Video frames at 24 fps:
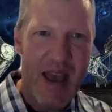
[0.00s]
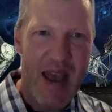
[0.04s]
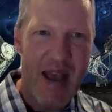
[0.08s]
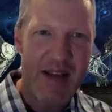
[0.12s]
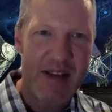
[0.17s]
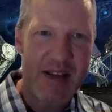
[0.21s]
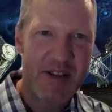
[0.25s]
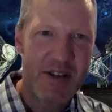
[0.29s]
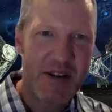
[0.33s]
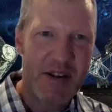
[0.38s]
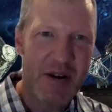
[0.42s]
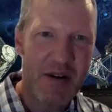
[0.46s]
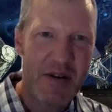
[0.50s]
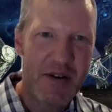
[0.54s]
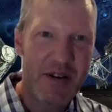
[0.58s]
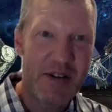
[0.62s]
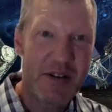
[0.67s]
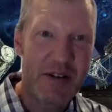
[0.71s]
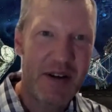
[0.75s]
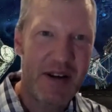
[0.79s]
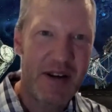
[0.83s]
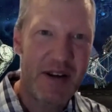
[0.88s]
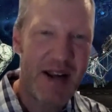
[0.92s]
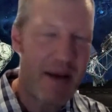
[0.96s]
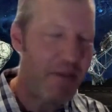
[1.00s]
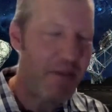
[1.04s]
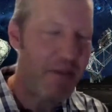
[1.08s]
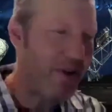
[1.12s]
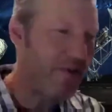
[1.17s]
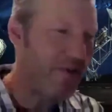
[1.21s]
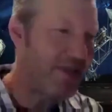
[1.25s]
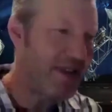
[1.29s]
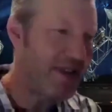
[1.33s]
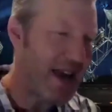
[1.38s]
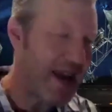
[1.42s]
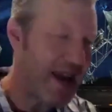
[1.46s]
And so it took a number
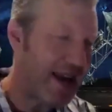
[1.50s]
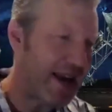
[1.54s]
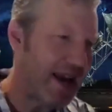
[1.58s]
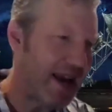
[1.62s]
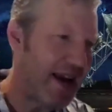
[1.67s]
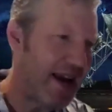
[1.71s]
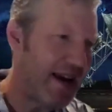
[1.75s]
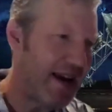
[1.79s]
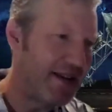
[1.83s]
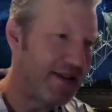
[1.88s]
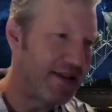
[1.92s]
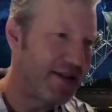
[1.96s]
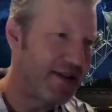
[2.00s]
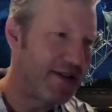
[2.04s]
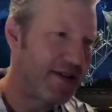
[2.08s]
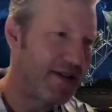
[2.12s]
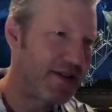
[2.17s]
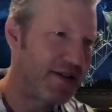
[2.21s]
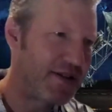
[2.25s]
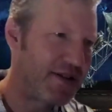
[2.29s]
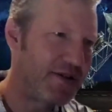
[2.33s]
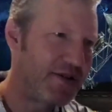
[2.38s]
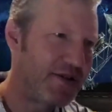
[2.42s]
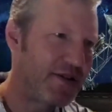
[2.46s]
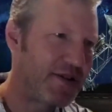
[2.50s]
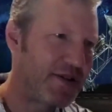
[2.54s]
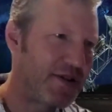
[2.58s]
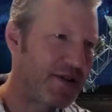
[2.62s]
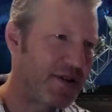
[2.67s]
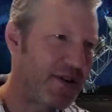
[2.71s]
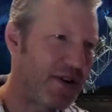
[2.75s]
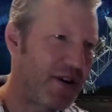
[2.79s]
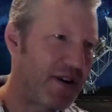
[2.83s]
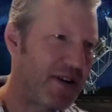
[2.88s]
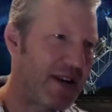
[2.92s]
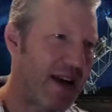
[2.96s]
of decades to
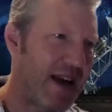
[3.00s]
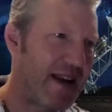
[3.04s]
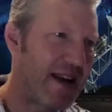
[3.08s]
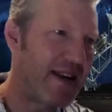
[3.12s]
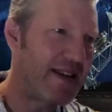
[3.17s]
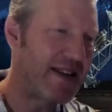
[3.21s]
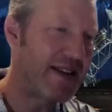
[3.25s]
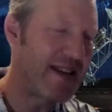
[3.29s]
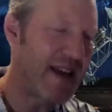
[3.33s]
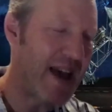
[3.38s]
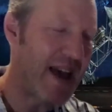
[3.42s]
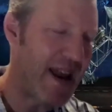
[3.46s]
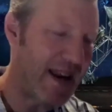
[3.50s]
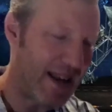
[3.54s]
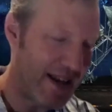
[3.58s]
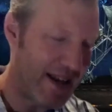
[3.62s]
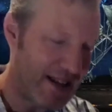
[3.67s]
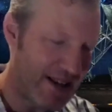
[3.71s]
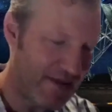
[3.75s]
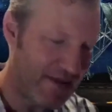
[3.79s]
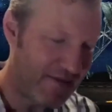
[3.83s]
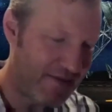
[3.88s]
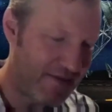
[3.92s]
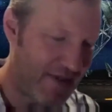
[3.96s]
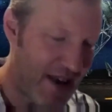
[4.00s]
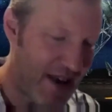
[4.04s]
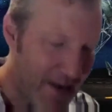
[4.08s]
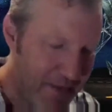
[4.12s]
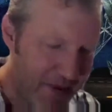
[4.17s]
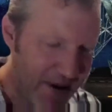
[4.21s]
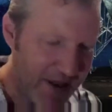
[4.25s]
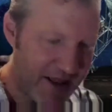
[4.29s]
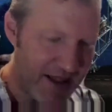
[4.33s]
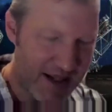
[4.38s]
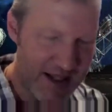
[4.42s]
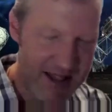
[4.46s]
start understanding and
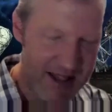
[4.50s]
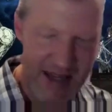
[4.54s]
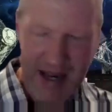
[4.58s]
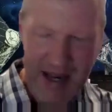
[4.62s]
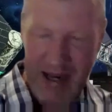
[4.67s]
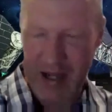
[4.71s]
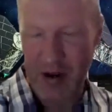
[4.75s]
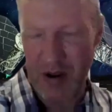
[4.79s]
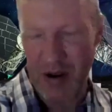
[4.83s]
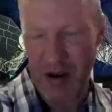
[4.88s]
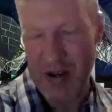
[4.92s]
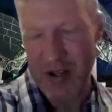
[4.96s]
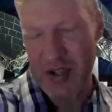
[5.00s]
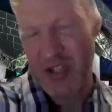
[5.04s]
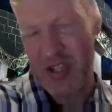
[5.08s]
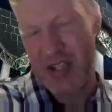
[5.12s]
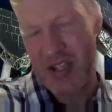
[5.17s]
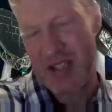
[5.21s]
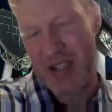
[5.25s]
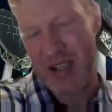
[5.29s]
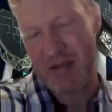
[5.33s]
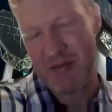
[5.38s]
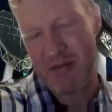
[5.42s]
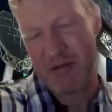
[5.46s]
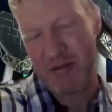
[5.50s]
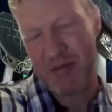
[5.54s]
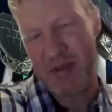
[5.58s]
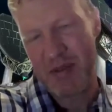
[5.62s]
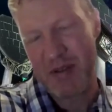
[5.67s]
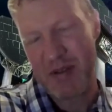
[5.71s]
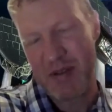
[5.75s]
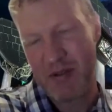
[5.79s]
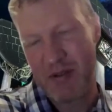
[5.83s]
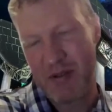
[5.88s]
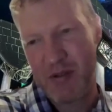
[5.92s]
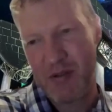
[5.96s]
developing the technologies that will
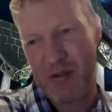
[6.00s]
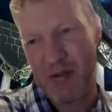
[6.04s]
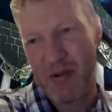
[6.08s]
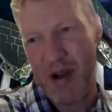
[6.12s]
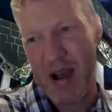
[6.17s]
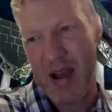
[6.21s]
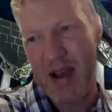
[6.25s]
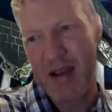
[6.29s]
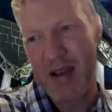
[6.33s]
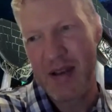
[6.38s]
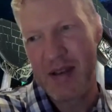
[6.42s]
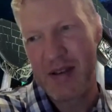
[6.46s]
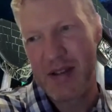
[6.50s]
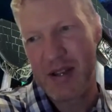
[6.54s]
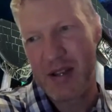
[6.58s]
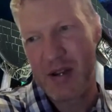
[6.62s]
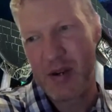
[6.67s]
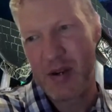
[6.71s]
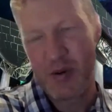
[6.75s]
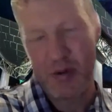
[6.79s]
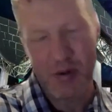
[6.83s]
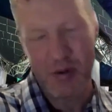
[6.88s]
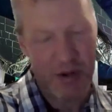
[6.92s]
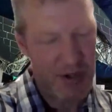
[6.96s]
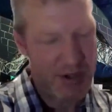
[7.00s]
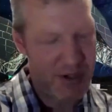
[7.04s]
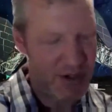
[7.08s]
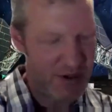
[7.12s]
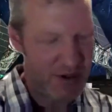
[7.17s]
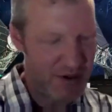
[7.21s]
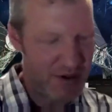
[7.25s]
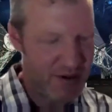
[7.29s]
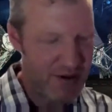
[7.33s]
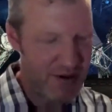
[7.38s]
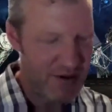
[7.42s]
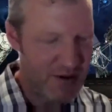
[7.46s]
be required in order
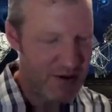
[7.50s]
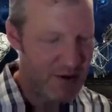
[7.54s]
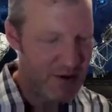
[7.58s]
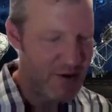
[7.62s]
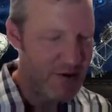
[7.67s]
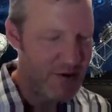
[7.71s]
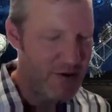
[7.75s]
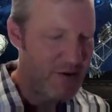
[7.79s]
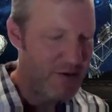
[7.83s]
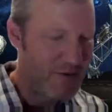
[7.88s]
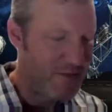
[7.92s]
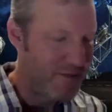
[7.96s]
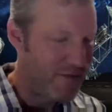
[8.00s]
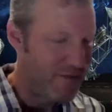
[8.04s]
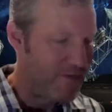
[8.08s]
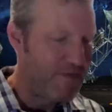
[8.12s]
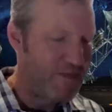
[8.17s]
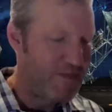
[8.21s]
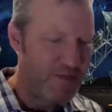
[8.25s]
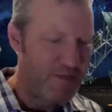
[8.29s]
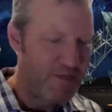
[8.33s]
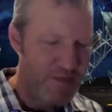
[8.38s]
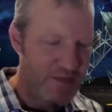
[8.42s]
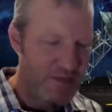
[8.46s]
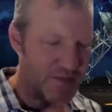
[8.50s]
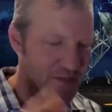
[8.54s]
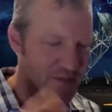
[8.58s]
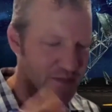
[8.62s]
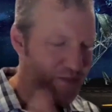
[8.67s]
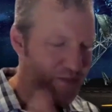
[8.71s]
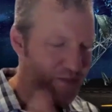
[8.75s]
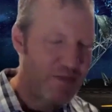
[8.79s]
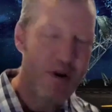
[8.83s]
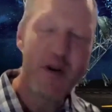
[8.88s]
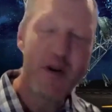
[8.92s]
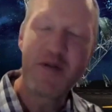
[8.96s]
to
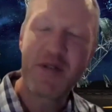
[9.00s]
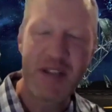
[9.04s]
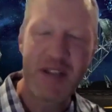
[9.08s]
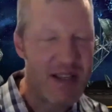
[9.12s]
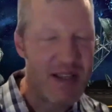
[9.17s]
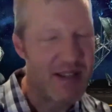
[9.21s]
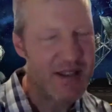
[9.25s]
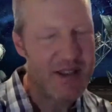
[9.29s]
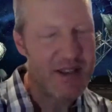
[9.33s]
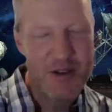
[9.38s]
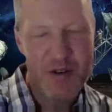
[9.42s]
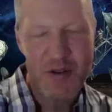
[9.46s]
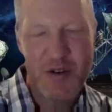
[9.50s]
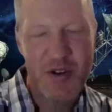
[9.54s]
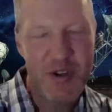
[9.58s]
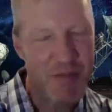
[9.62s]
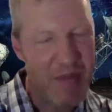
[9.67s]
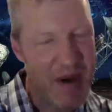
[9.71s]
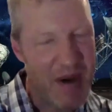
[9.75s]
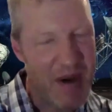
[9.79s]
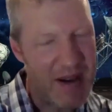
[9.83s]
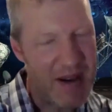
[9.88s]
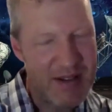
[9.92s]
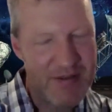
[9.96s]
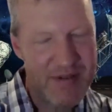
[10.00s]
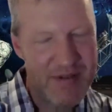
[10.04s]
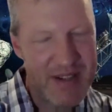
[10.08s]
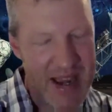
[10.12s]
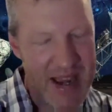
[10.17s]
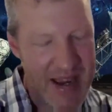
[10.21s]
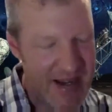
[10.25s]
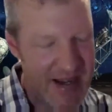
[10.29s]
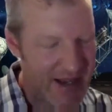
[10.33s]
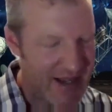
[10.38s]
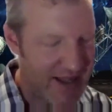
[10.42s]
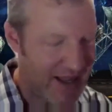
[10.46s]
process the huge amounts of
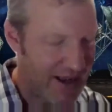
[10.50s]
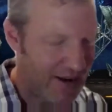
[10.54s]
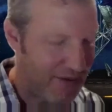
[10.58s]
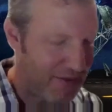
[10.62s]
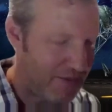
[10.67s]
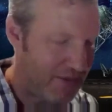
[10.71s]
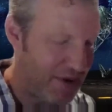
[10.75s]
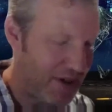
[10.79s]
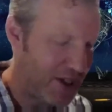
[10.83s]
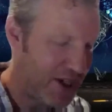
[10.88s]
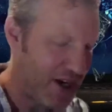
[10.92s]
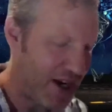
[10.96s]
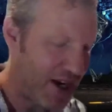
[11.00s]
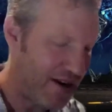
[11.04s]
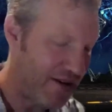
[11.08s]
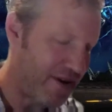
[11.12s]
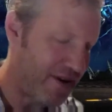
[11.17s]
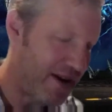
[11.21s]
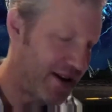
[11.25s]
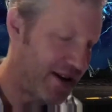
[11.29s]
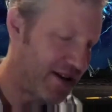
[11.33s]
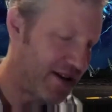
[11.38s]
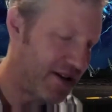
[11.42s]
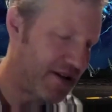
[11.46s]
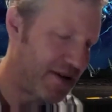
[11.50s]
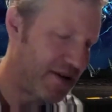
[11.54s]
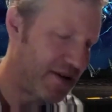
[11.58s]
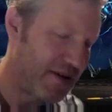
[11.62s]
data that will be generated.